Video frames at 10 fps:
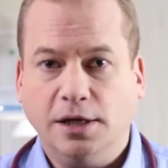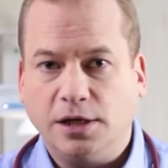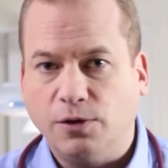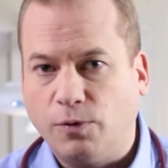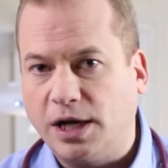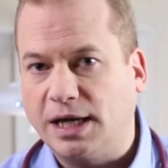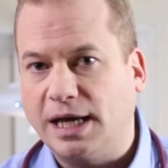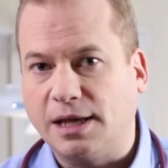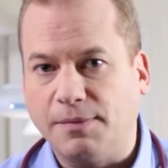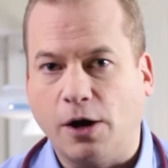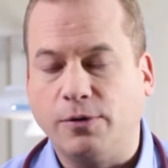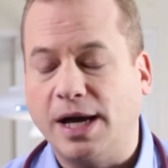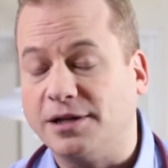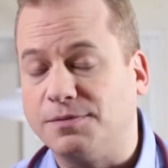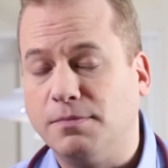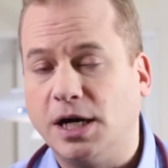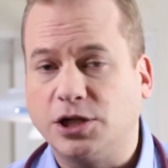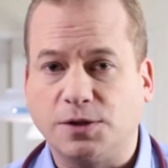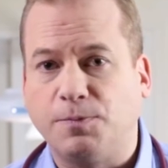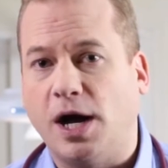You want to get them out as much
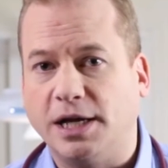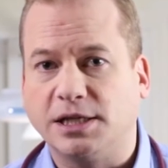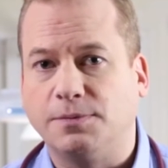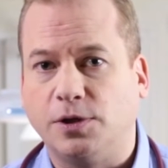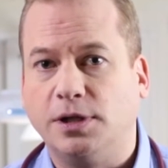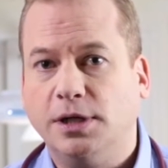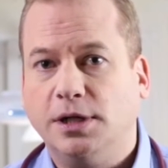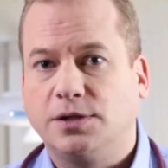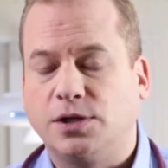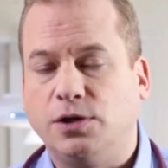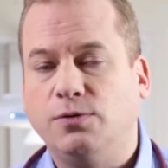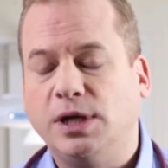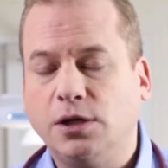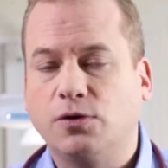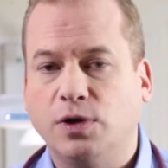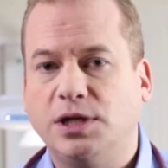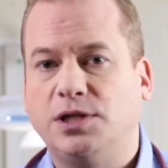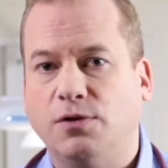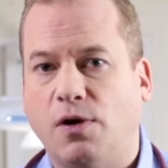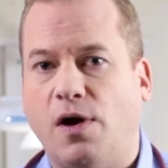as possible so you increase
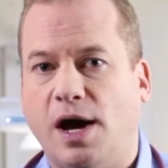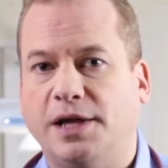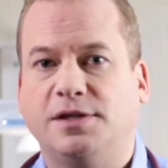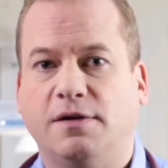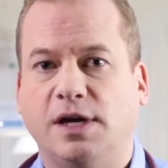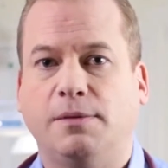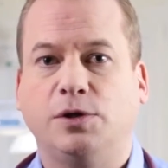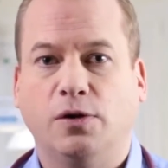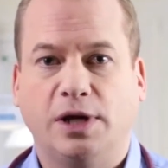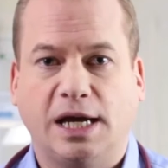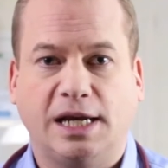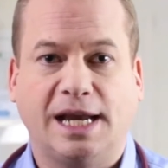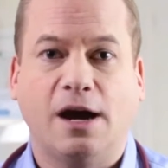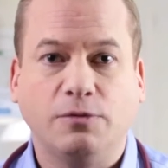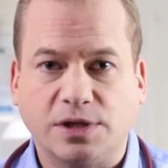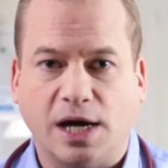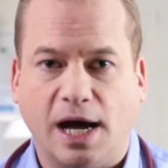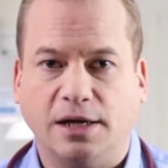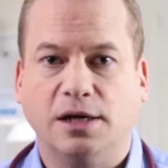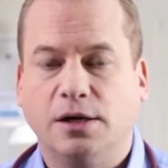your odds of them urinating
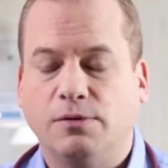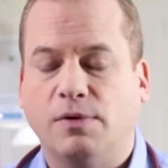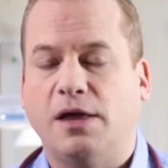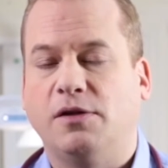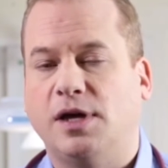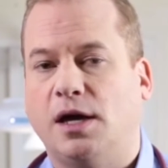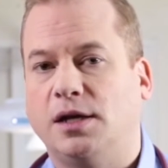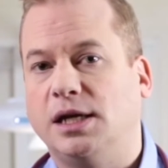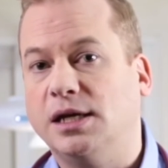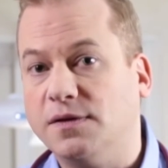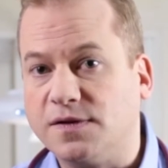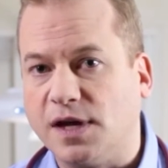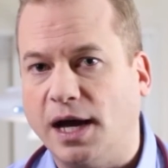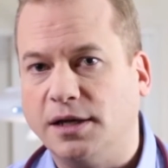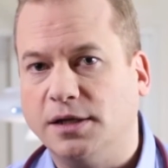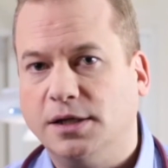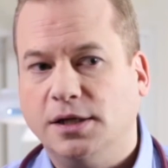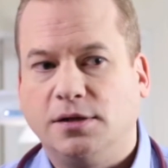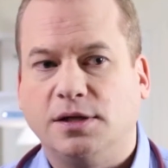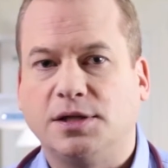outside rather than inside.
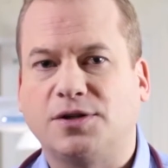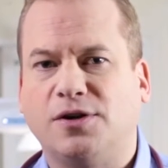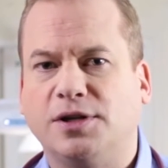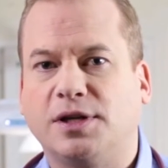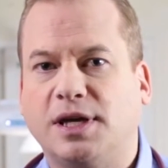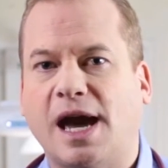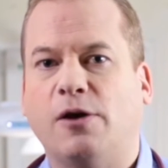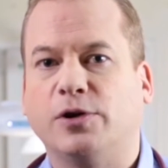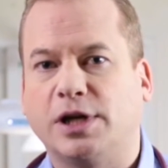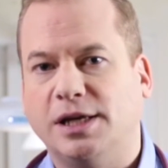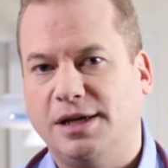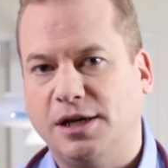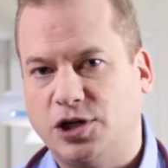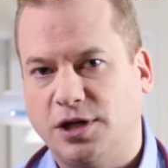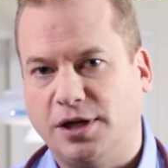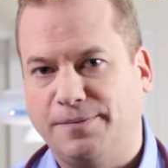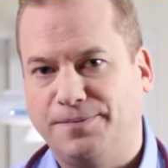This is called counter conditioning.